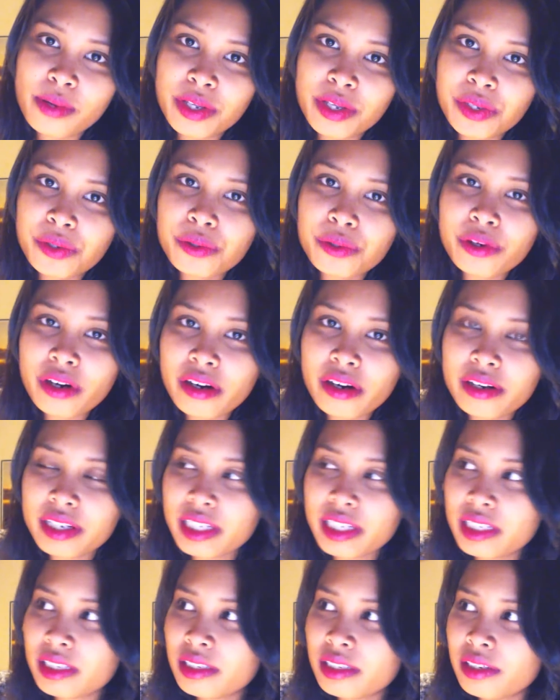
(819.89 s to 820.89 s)
when you are
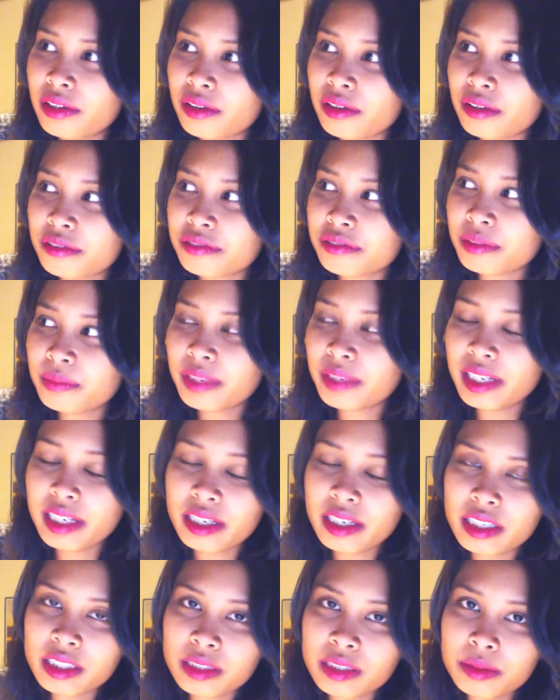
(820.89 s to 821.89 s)
in your
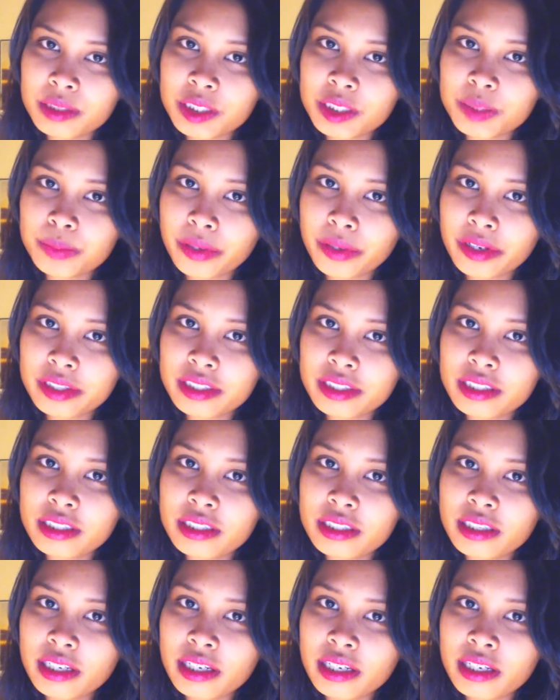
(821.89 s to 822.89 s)
familiar spot
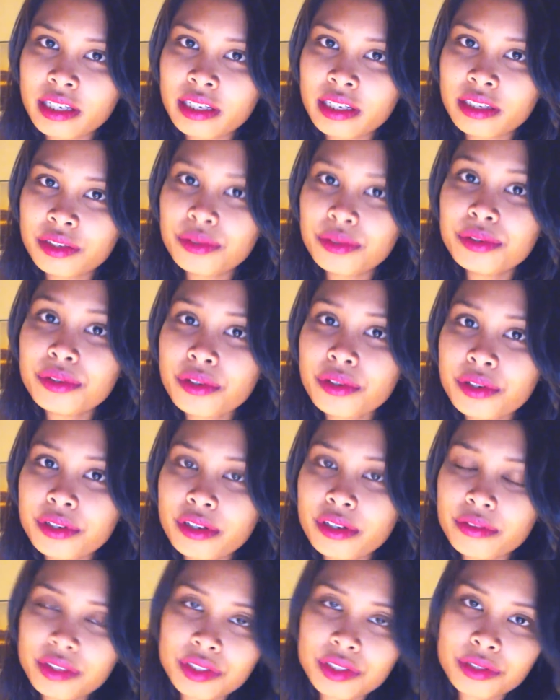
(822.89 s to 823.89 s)
and you know
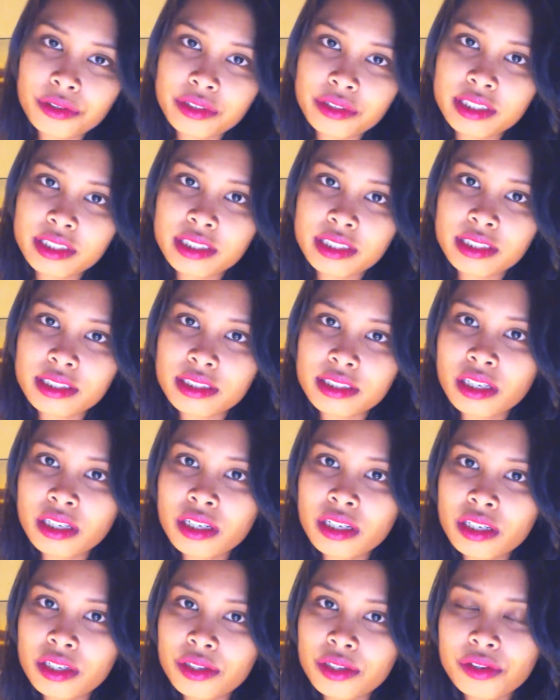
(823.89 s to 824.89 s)
your resources,
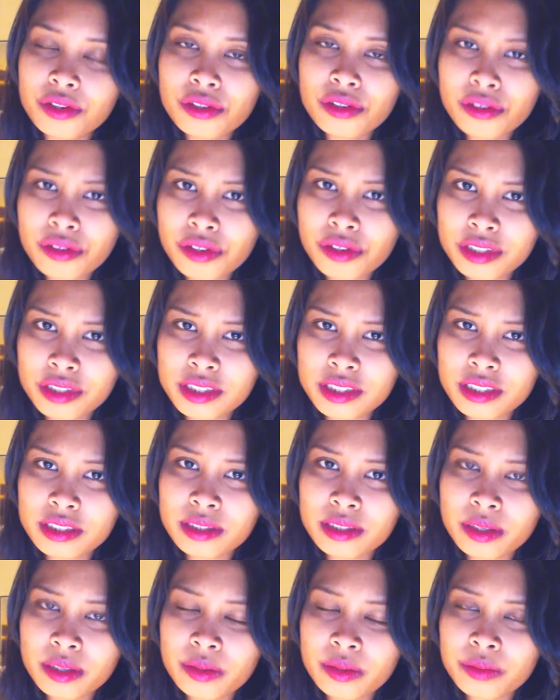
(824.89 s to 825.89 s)
you know your
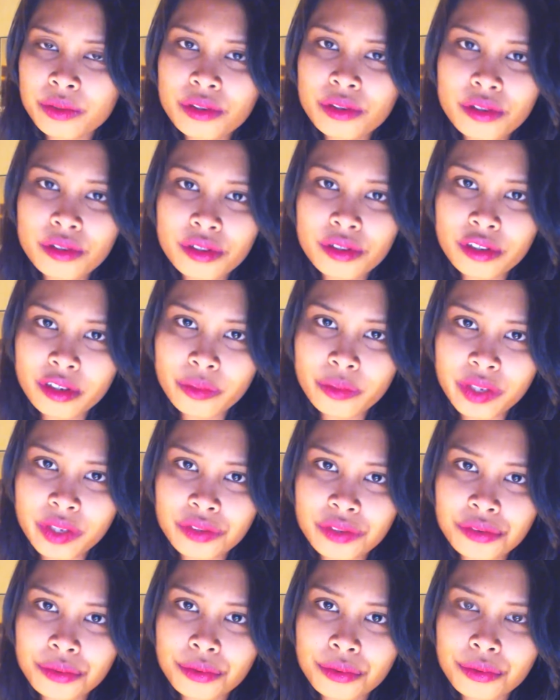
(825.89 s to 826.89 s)
system, you know your
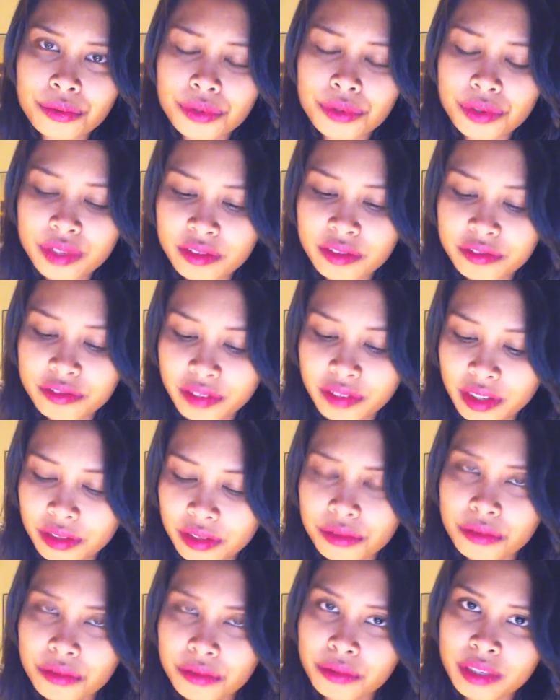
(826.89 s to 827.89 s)
way through, you can
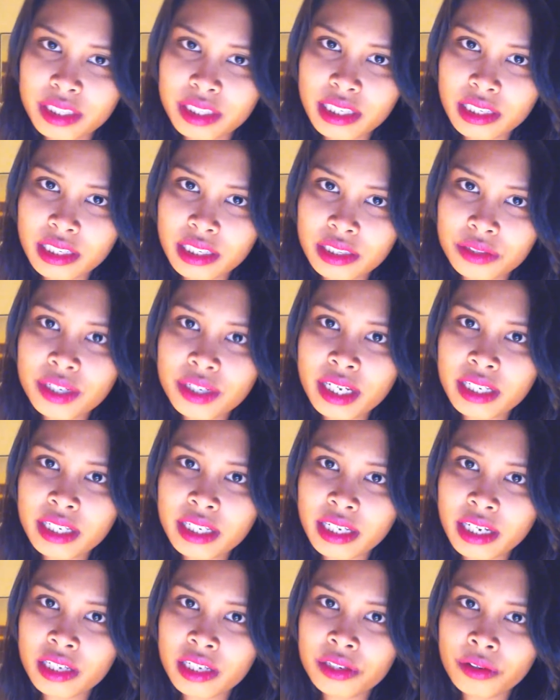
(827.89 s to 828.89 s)
fight through it and you
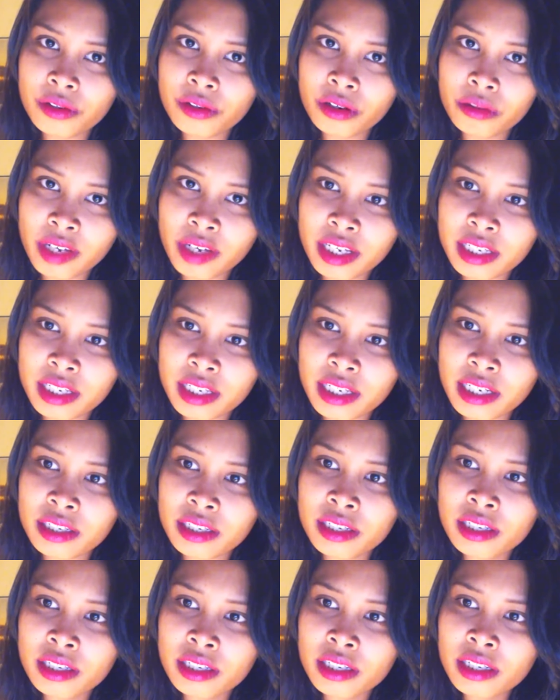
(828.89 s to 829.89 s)
can get it your way
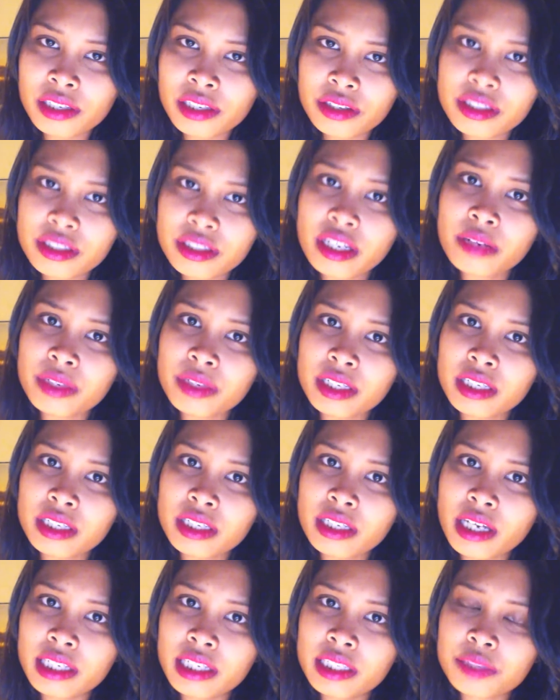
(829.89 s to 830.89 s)
and you can
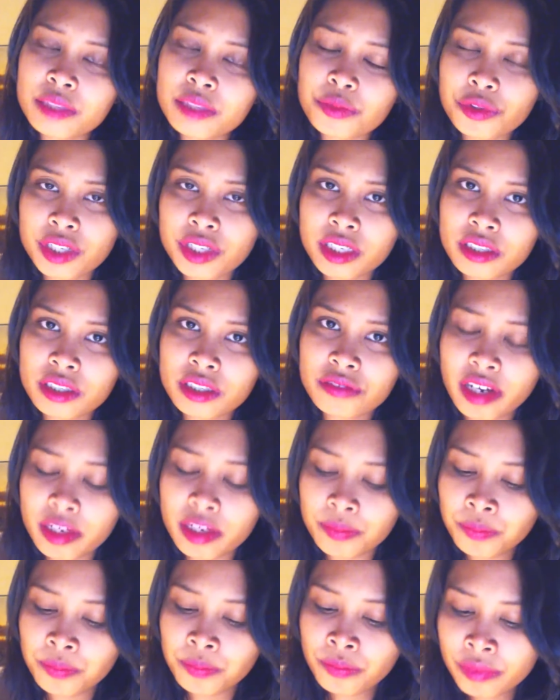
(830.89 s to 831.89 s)
be at least more
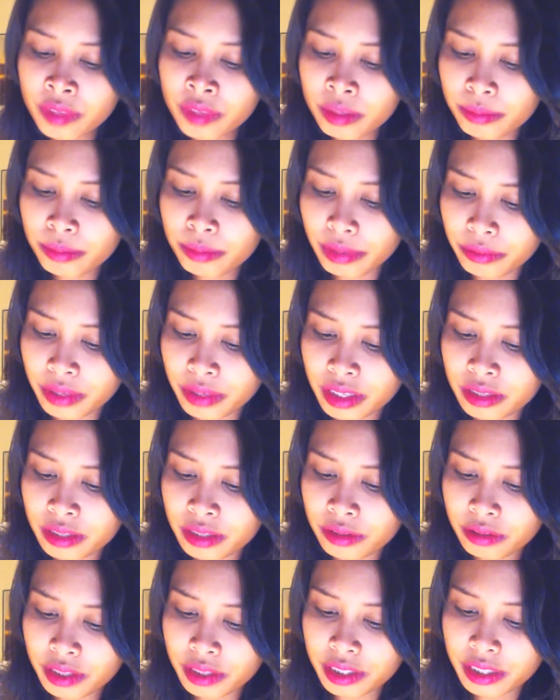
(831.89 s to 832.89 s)
satisfied. But
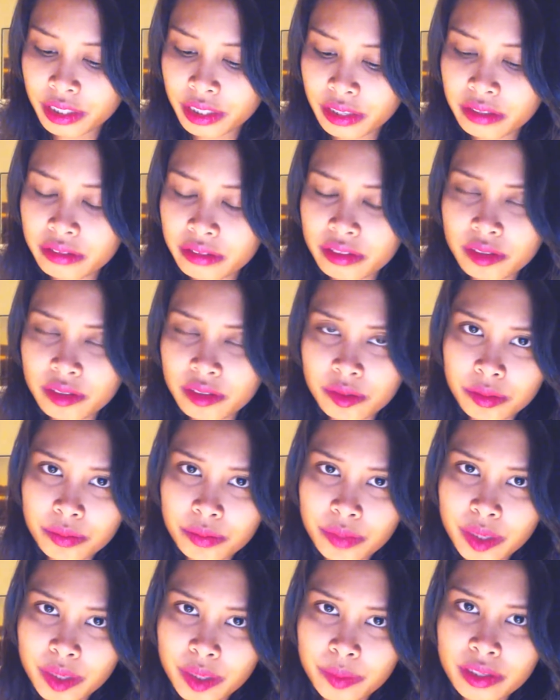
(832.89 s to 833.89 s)
when you are here
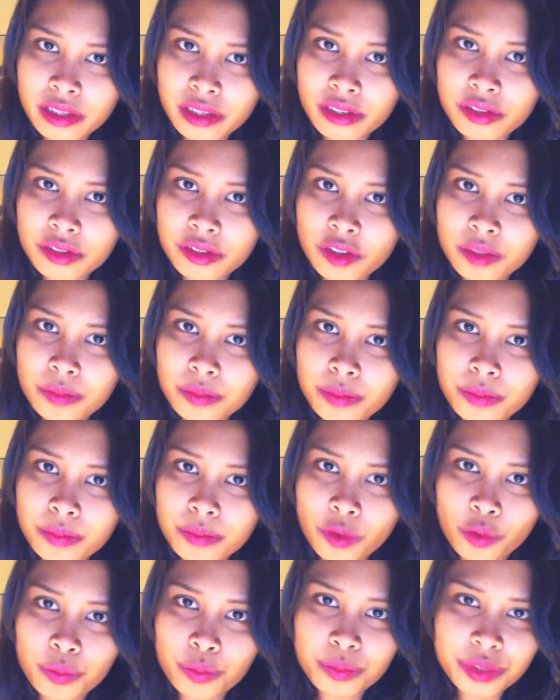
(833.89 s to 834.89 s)
and people are not
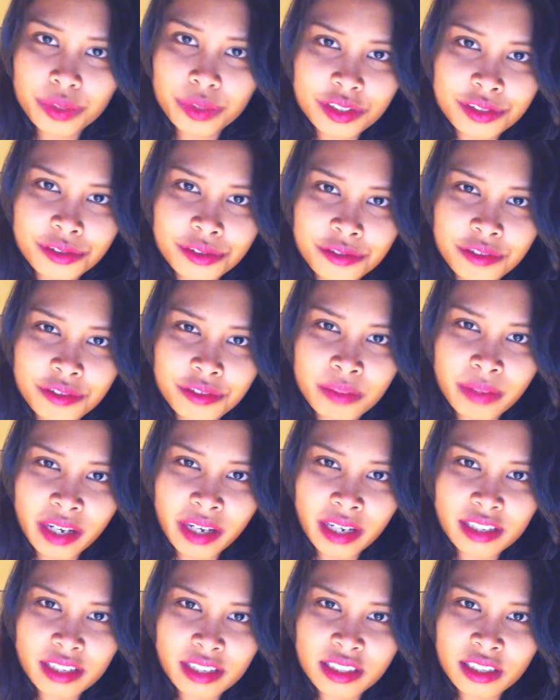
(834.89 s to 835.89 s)
open to
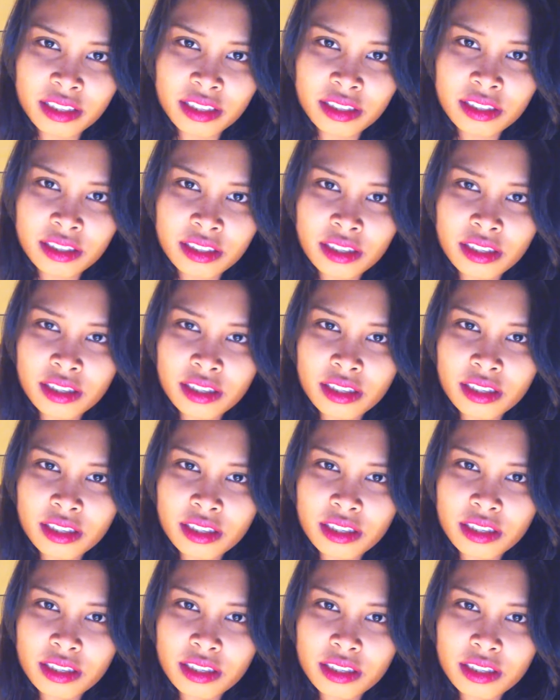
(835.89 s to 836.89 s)
feedbacks and
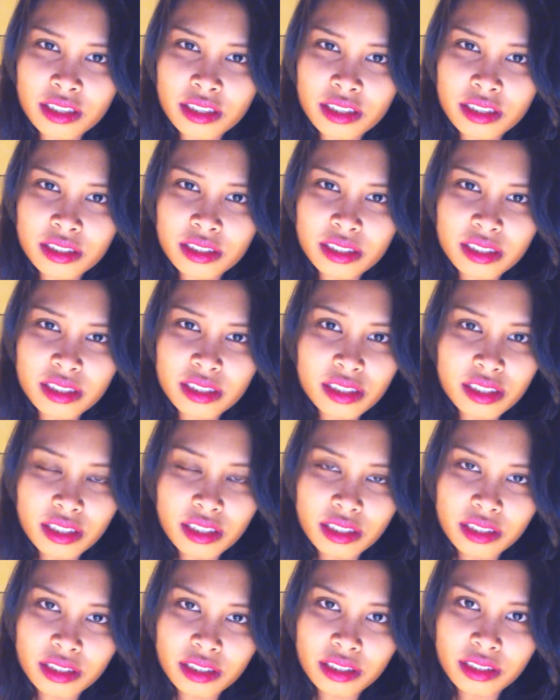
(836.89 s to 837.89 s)

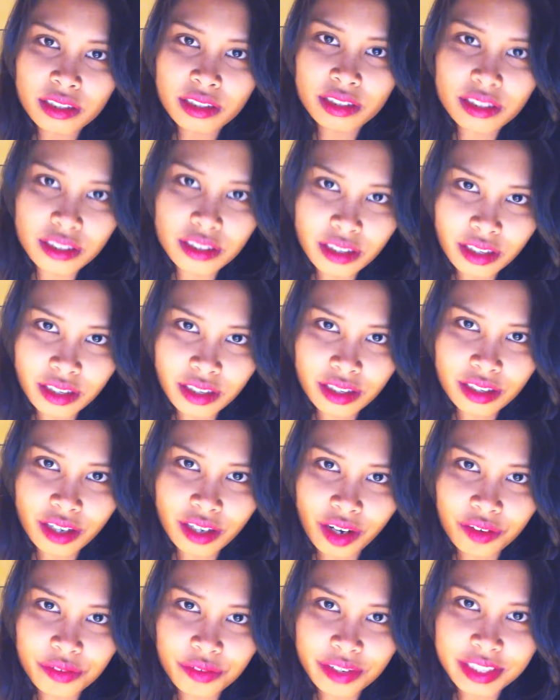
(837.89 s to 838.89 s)
uh,
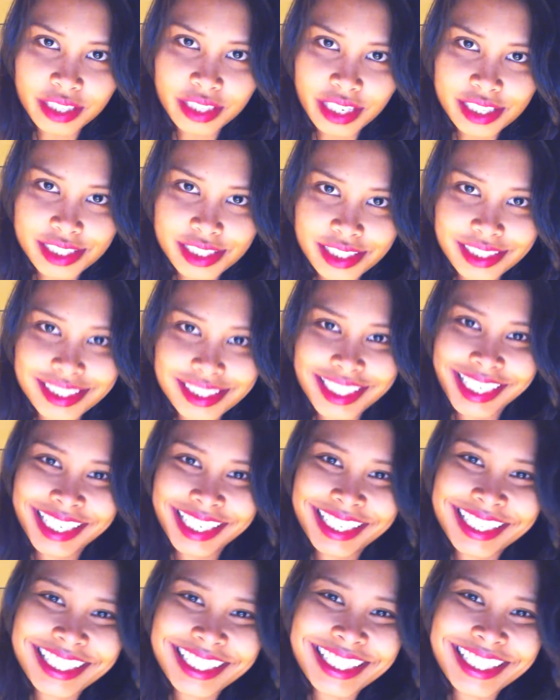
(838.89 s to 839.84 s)
confrontations,